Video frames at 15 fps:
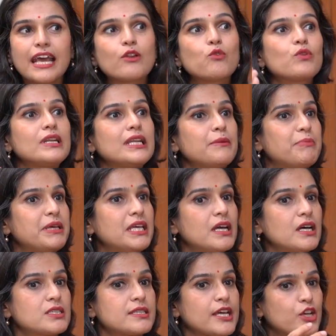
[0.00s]
can only
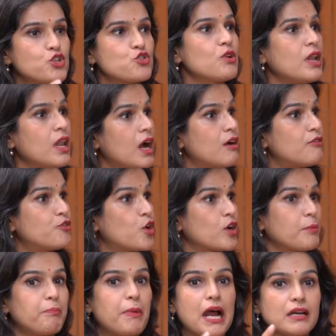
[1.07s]
be a sexual love or
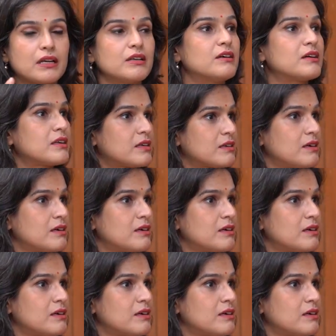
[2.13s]
a partner